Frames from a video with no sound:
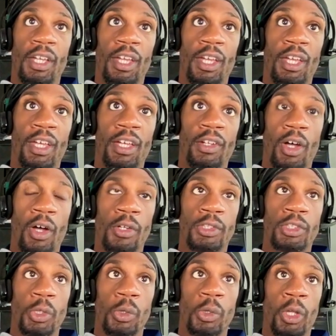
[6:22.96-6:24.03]
and
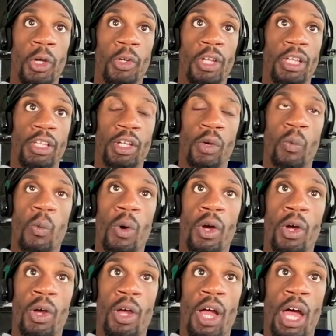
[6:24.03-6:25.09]
also learn that there
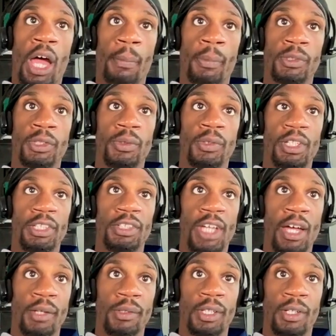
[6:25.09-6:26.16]
were opportunities
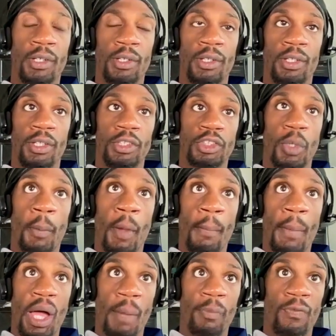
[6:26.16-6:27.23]
out there. So my
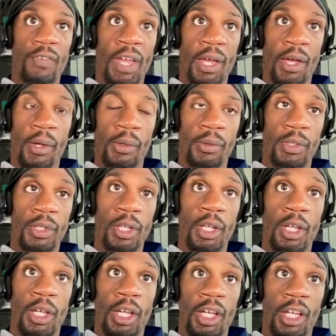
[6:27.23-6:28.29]
mom found
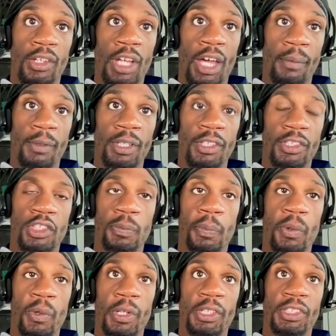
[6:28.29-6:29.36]
adapted
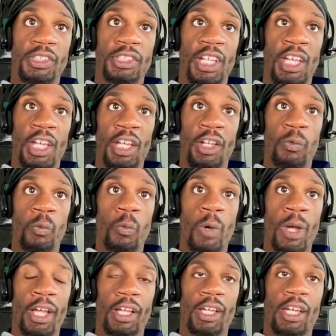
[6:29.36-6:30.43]
sports and
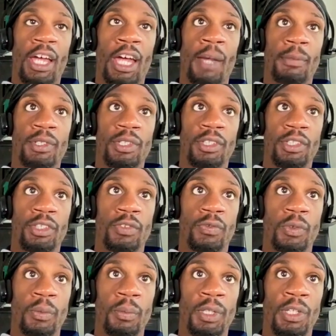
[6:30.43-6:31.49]
rec options
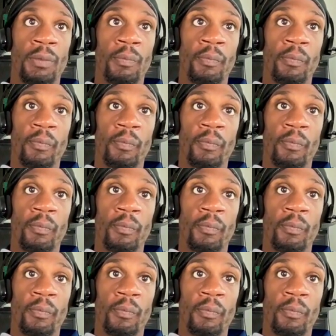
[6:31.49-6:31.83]
for me,